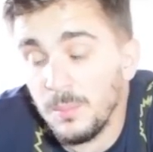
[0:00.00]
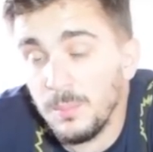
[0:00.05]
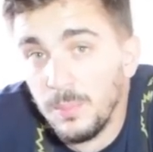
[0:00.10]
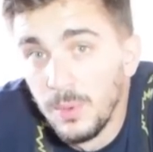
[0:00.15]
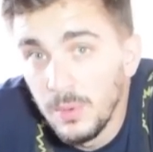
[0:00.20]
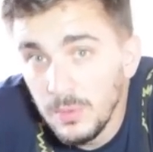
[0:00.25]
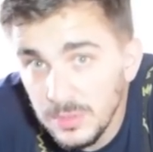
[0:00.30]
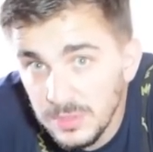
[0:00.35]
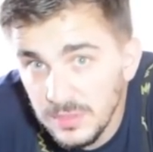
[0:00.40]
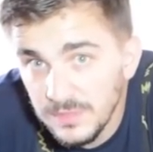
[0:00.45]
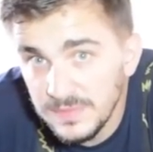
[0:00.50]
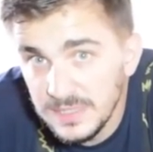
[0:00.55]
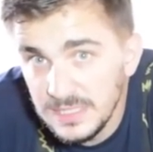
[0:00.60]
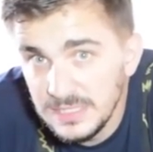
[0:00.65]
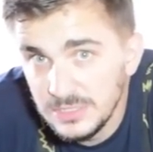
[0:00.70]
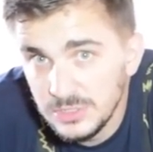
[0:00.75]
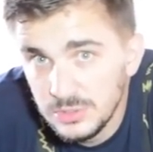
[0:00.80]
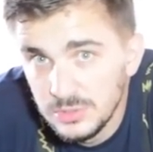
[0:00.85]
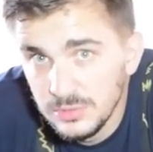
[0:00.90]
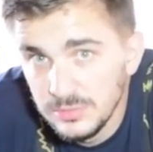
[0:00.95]
Both of
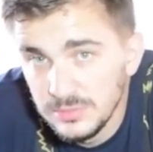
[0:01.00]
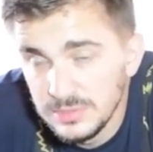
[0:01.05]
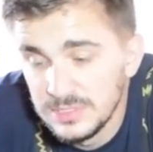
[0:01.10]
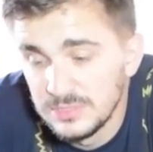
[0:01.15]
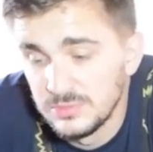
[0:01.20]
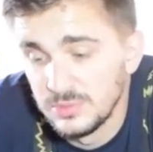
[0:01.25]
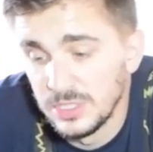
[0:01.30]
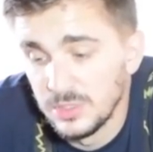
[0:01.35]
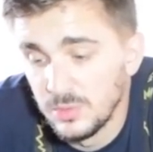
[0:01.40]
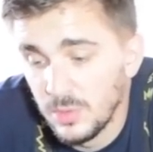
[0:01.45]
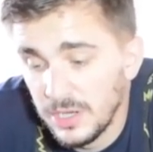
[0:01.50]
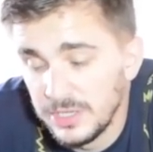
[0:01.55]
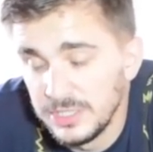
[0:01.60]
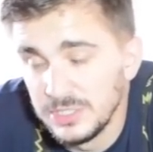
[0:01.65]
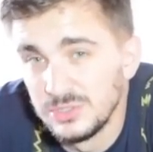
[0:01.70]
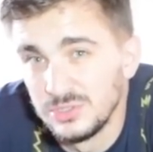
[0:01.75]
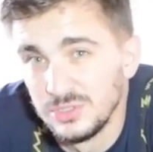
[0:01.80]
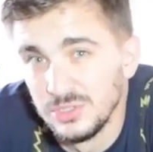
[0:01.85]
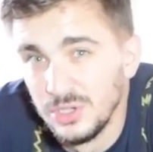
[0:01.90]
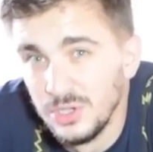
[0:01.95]
these tools require
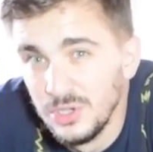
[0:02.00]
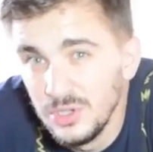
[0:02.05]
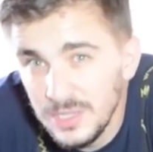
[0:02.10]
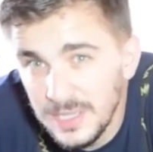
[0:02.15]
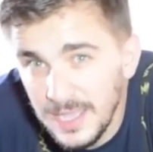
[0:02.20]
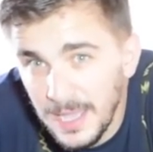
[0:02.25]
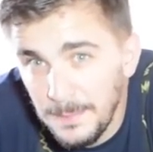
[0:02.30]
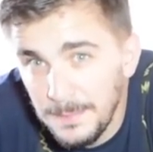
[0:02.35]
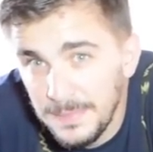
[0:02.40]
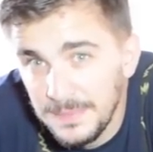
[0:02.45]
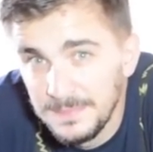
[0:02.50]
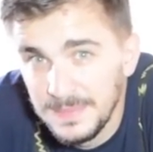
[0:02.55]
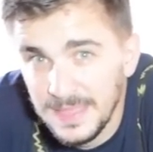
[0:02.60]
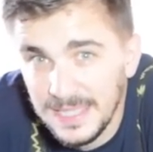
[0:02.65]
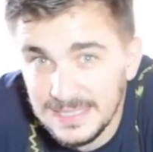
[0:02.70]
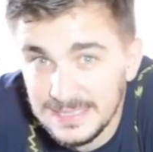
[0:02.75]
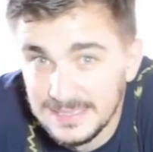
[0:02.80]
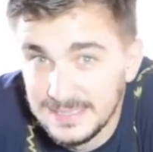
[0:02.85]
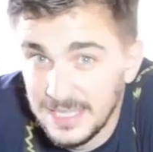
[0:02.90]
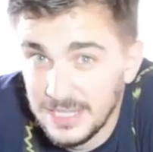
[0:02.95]
you to hook up
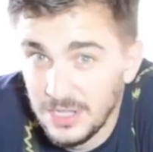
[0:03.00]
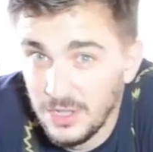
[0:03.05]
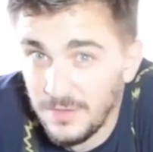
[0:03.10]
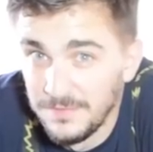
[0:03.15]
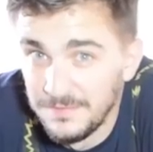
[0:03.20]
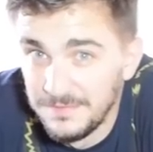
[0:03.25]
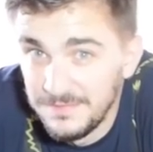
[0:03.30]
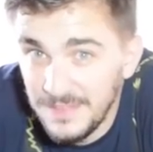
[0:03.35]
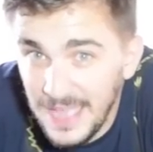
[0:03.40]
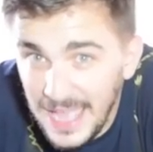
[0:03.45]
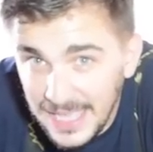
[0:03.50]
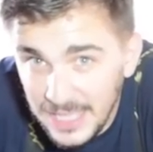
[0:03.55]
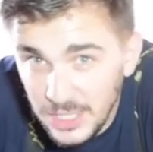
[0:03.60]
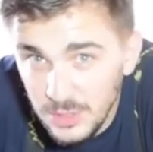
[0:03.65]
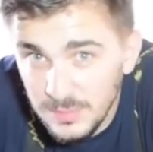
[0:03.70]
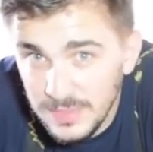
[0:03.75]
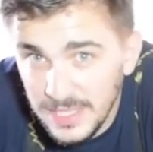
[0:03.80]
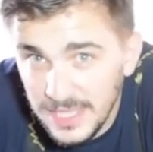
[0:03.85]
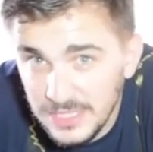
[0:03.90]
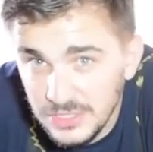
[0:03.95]
a set of
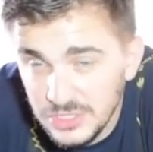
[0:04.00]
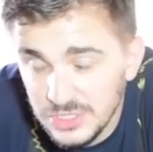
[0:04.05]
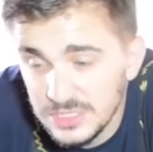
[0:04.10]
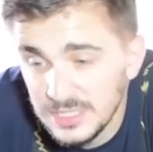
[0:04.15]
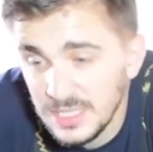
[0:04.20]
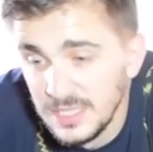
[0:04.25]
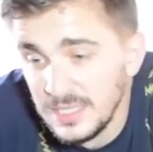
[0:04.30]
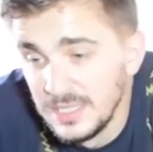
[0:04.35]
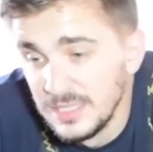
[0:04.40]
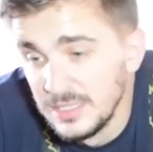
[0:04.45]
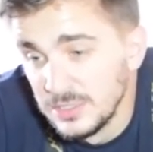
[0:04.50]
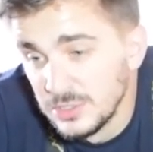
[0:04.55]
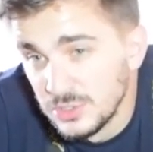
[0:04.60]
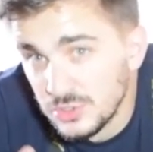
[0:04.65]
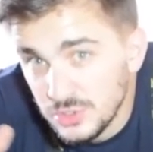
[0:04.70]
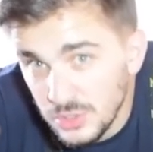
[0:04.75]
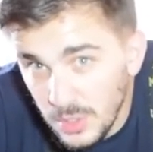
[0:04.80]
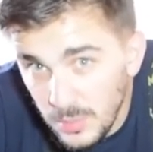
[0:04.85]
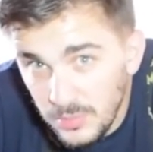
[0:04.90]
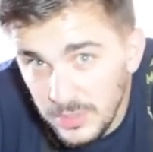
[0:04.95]
vacuum gauges
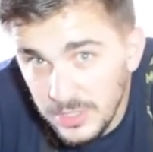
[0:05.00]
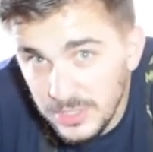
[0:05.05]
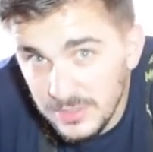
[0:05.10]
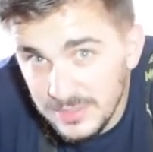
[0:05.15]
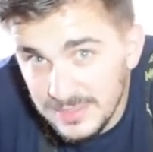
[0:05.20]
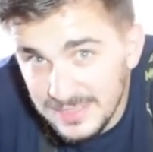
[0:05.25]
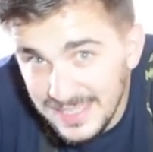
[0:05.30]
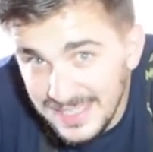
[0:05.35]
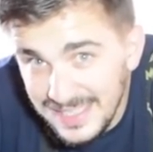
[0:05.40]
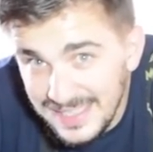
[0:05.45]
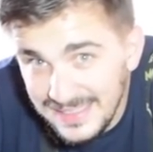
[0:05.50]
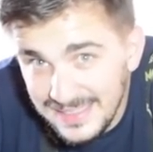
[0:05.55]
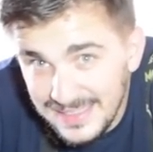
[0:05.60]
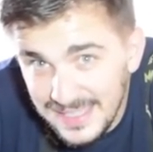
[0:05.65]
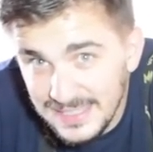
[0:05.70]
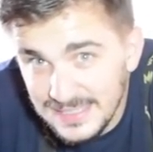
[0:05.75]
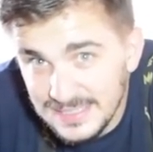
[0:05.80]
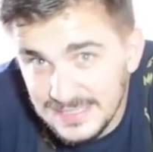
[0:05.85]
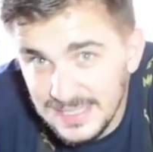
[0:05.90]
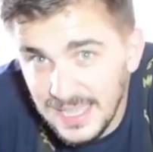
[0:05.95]
somewhere on the
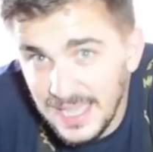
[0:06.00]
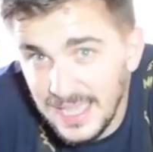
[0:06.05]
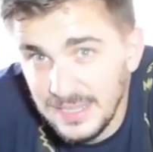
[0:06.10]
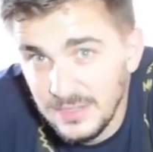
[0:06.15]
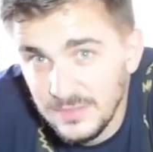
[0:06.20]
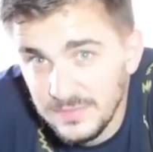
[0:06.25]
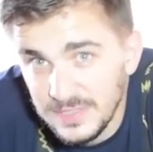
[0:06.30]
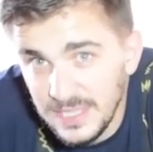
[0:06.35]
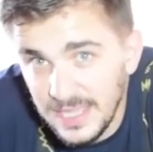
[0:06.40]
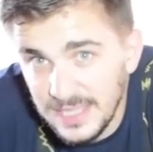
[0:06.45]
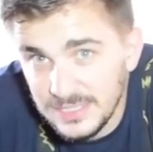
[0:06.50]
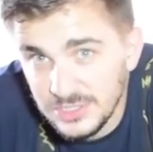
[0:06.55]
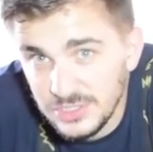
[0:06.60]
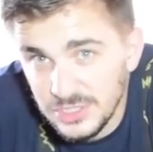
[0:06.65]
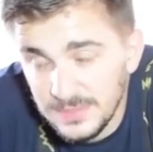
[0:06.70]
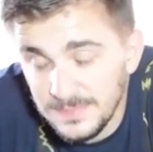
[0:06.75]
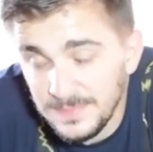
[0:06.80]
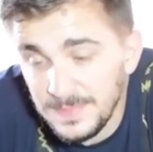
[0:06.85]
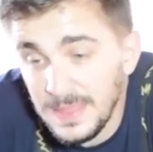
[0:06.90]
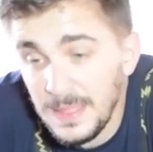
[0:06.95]
intake side of the
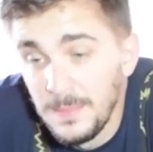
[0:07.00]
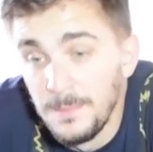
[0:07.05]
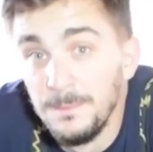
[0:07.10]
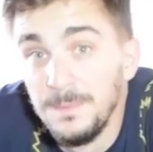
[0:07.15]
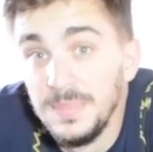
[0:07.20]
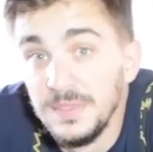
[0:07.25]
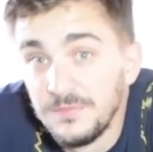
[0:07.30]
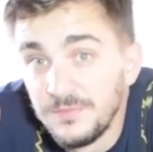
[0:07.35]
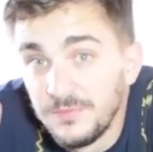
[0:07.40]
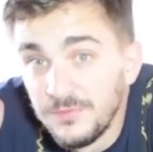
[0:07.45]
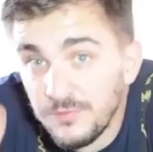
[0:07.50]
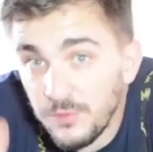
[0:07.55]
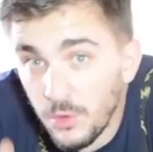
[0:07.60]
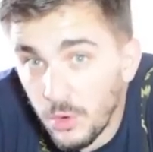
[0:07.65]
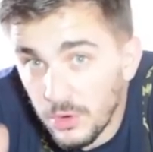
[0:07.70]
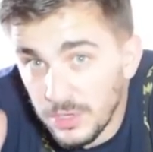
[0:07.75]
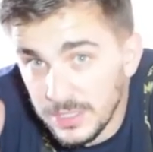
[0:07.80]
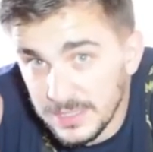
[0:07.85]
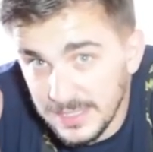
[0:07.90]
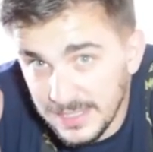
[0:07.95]
engine
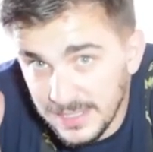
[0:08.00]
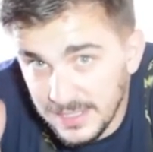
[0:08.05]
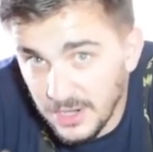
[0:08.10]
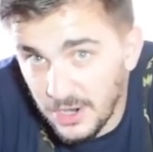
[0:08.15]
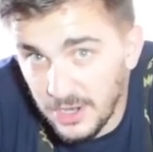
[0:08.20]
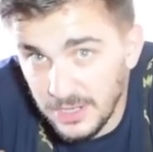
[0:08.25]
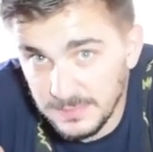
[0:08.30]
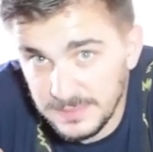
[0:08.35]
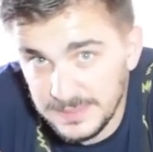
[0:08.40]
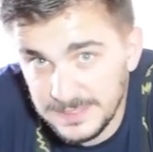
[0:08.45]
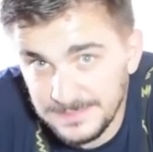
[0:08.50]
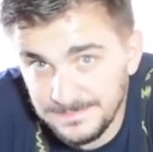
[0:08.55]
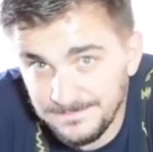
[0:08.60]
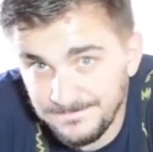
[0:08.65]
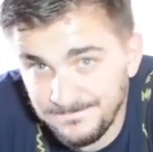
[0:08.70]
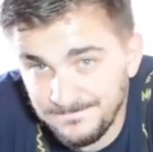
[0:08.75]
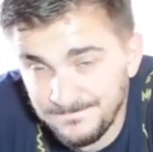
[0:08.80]
before the carbs.